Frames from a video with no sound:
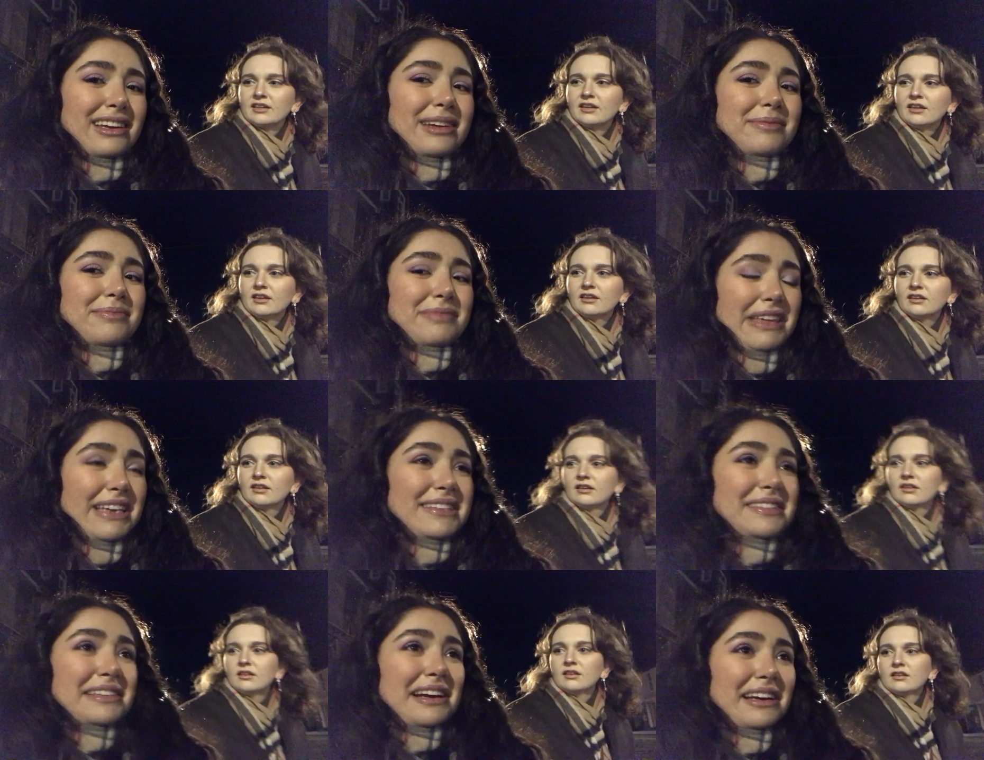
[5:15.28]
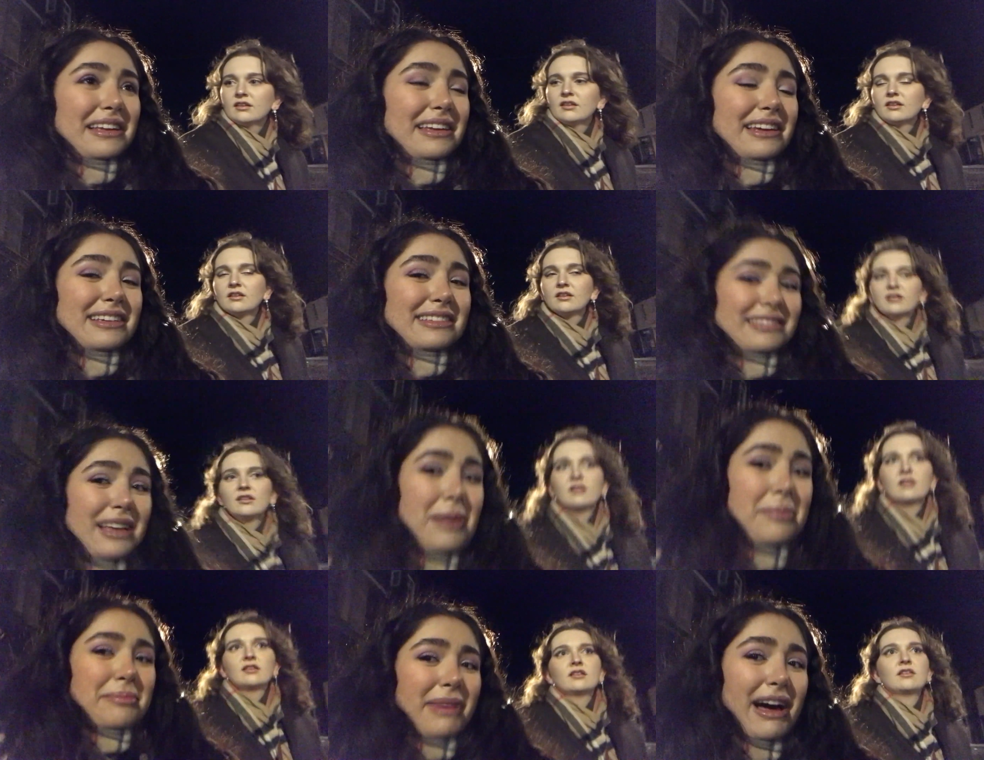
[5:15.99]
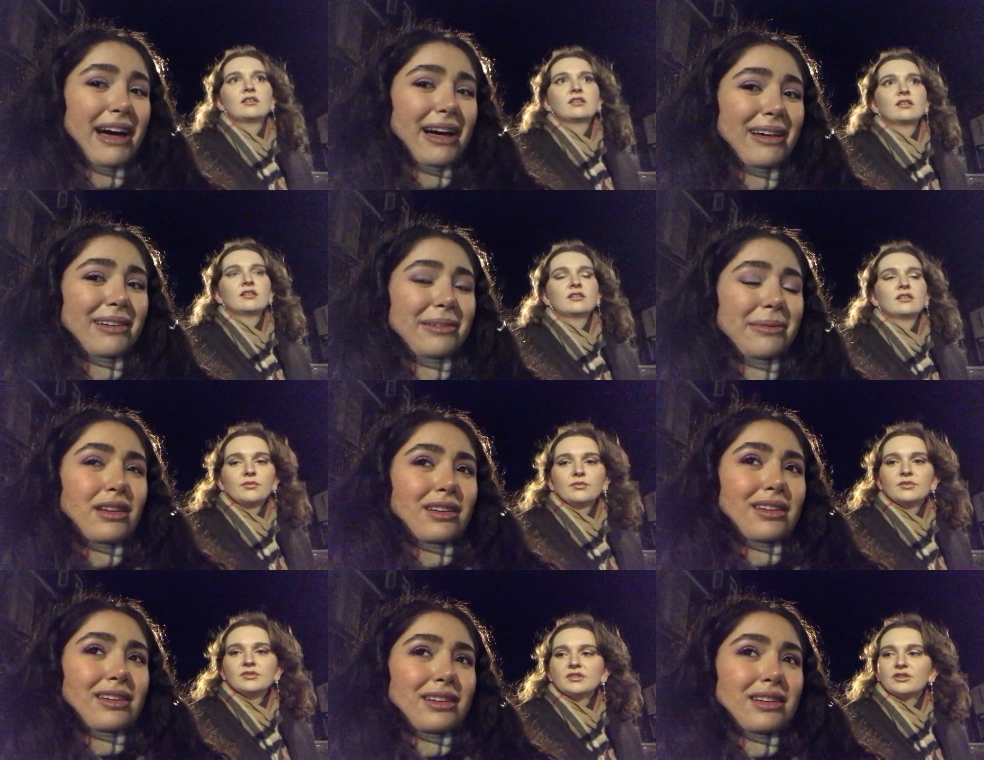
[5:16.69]
Speaker 1: crazy. Exactly. Isn't that mad?
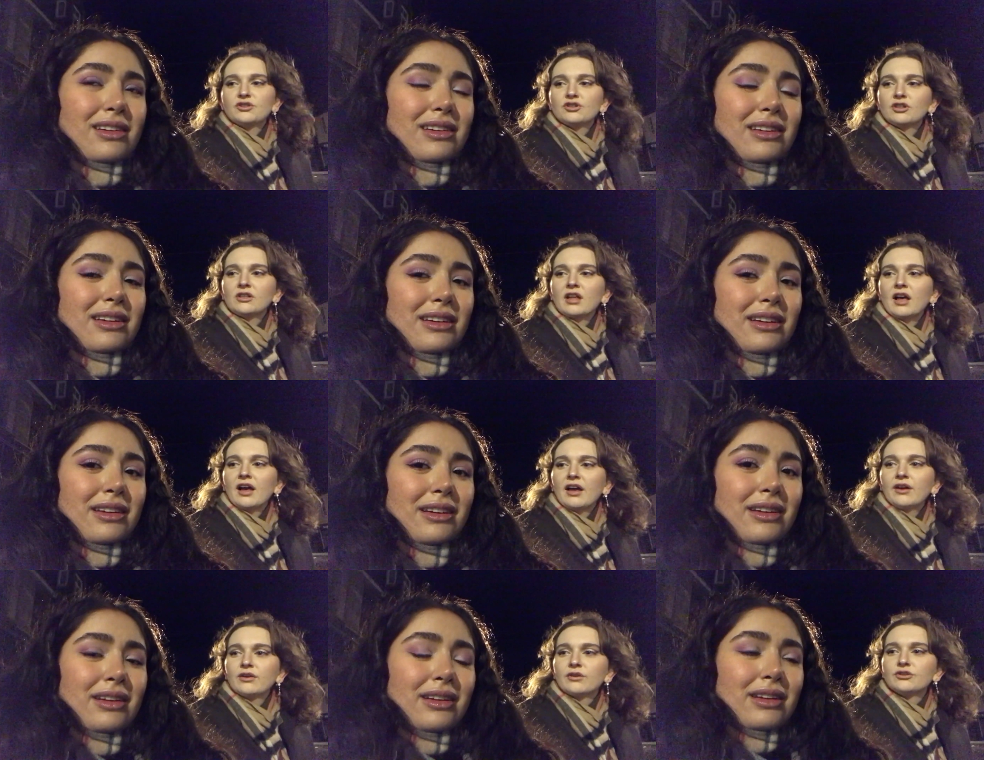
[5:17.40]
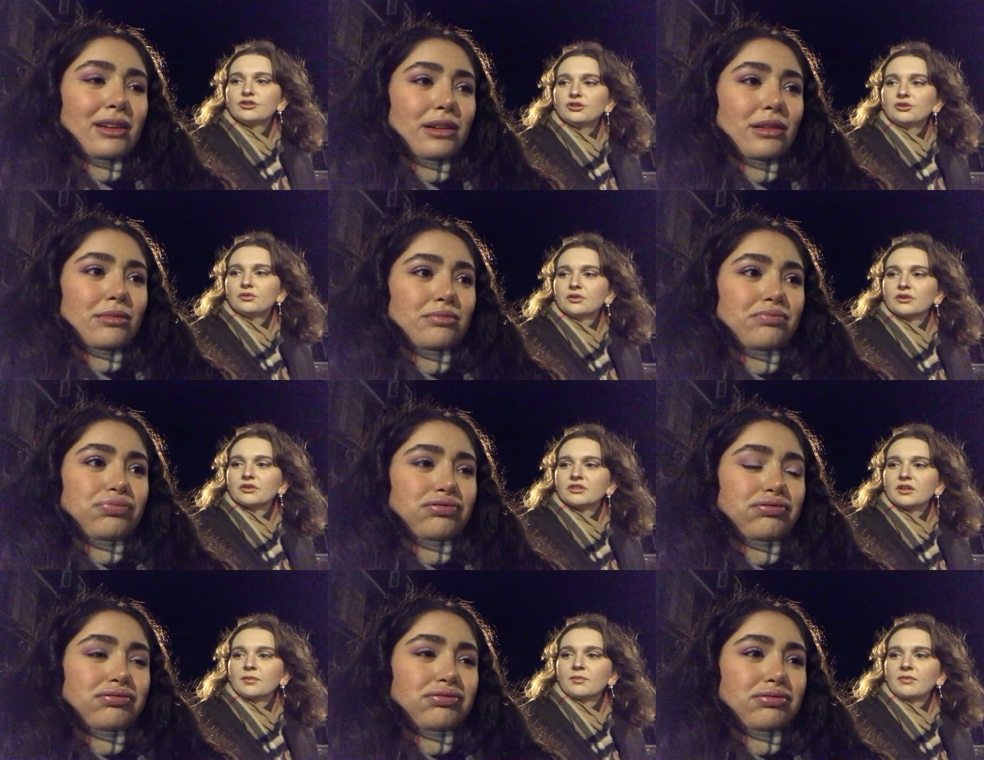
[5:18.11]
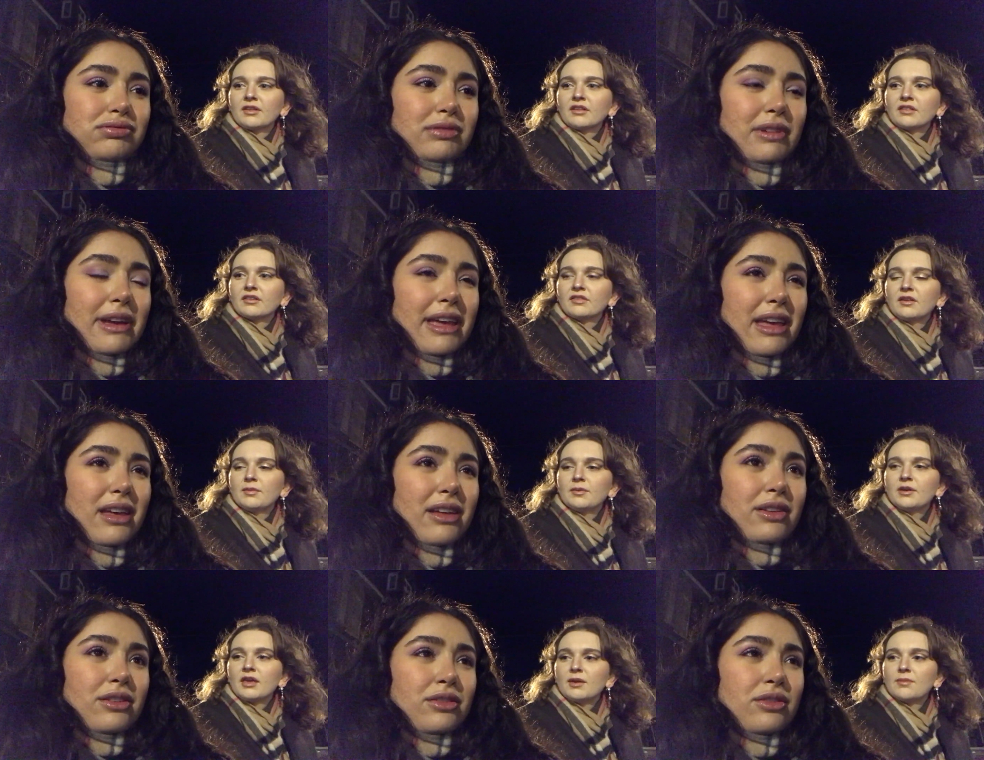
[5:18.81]
Speaker 2: Wasn't it July or June or something that
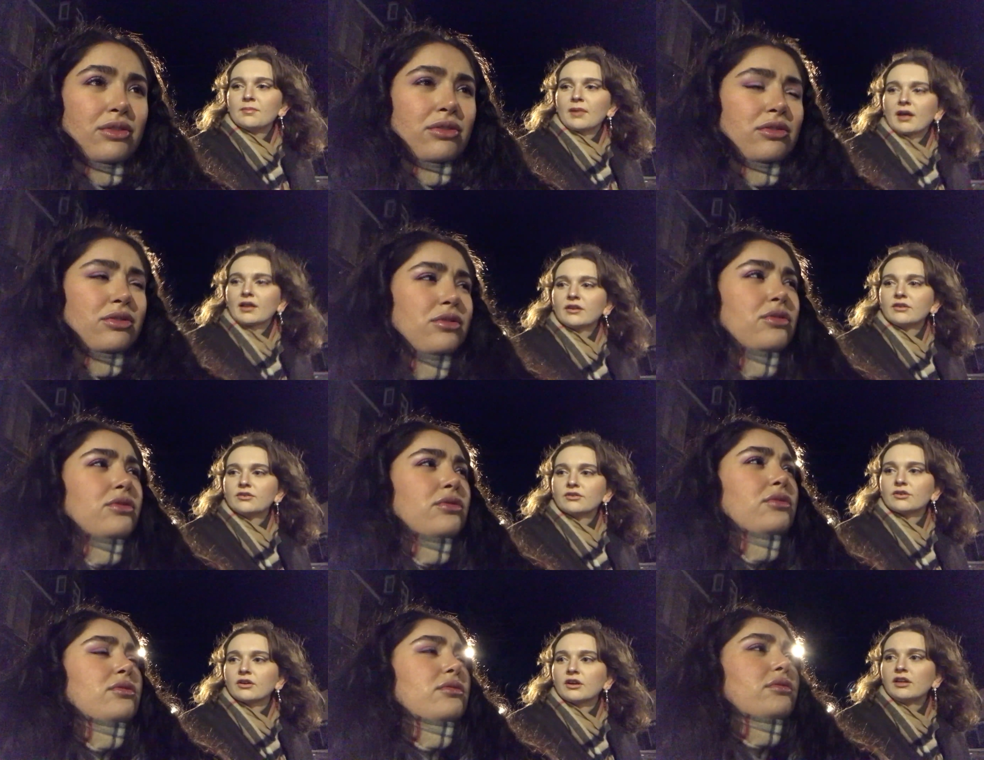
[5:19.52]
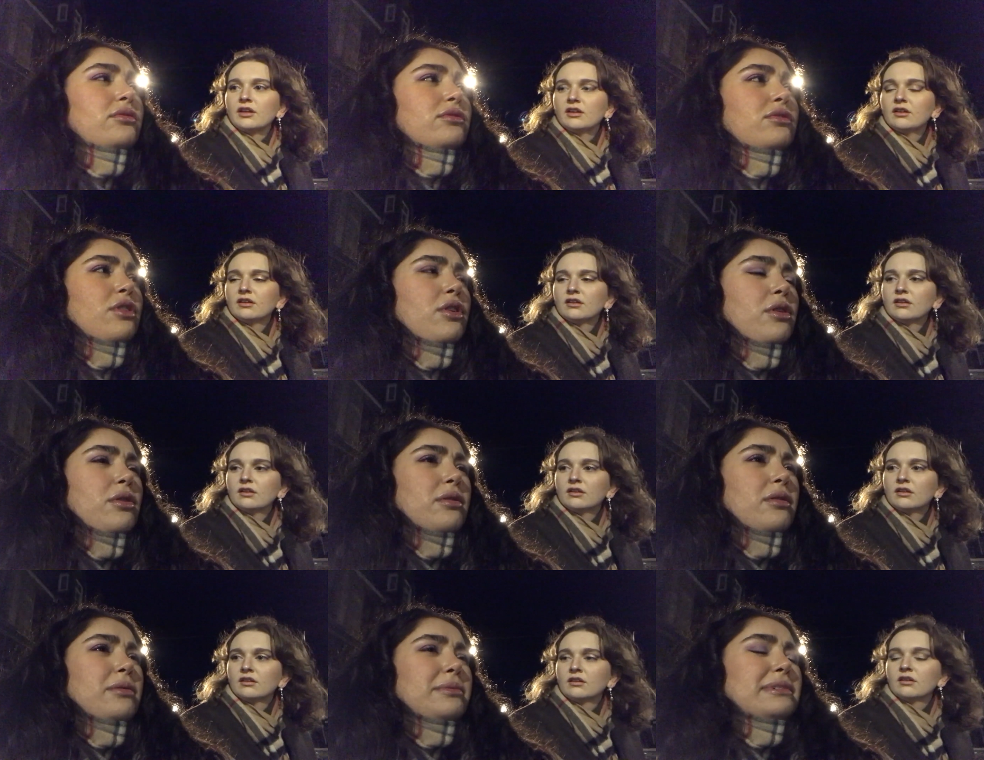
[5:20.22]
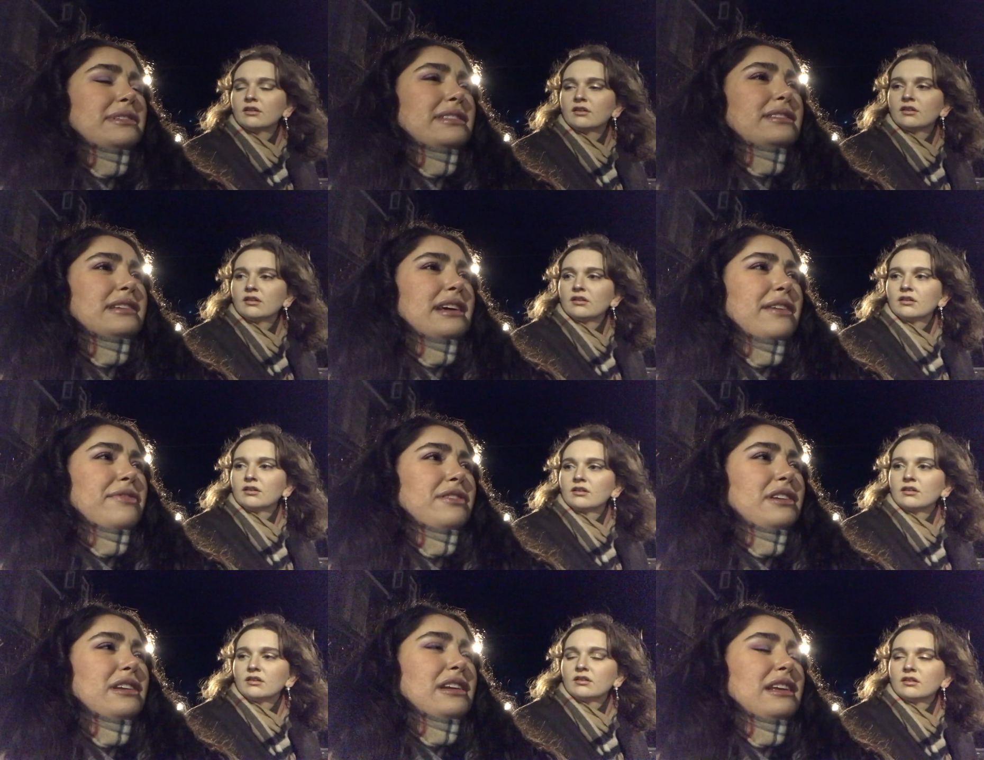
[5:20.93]
they became mandatory?
Speaker 1: No, it was
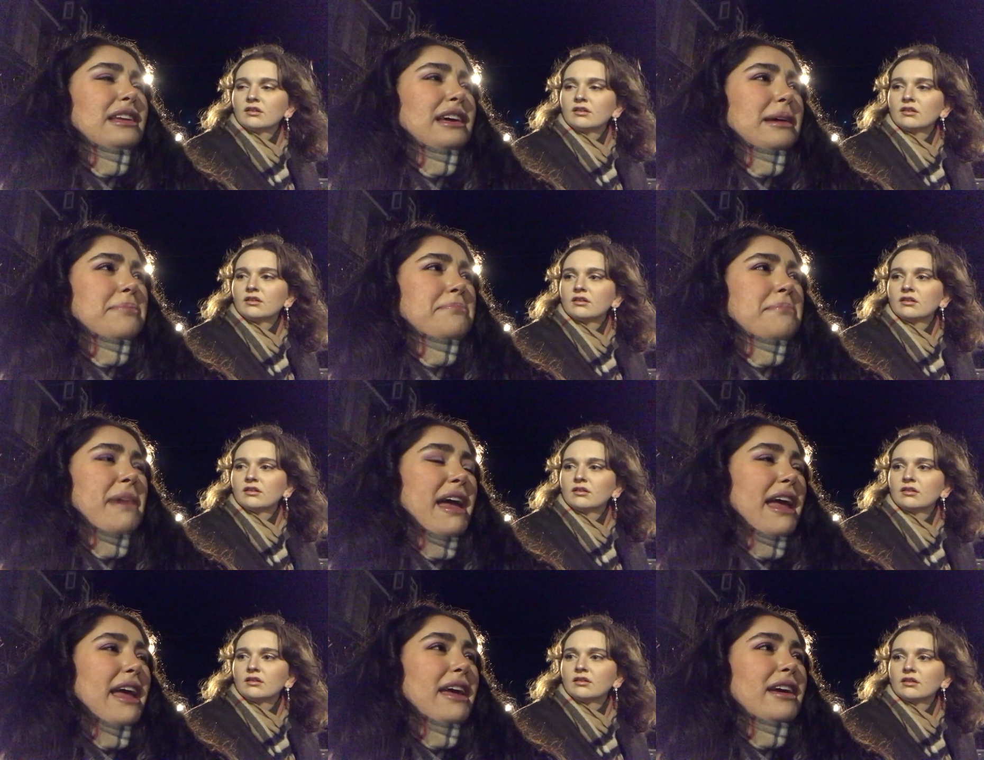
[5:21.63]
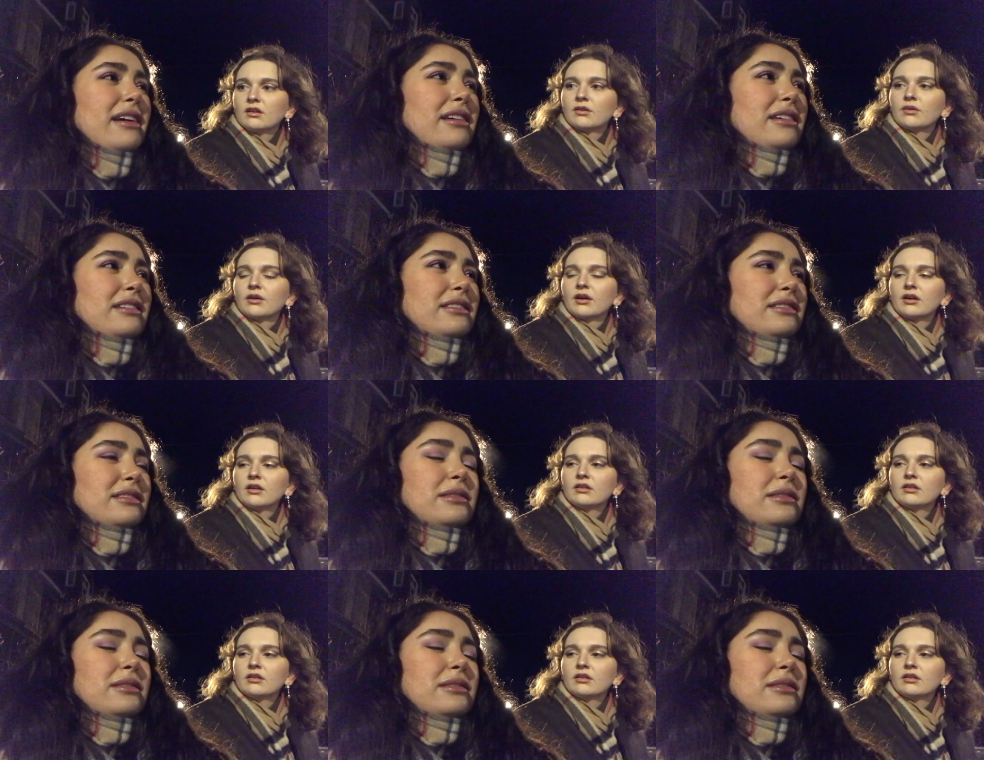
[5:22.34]
definitely like May. Okay.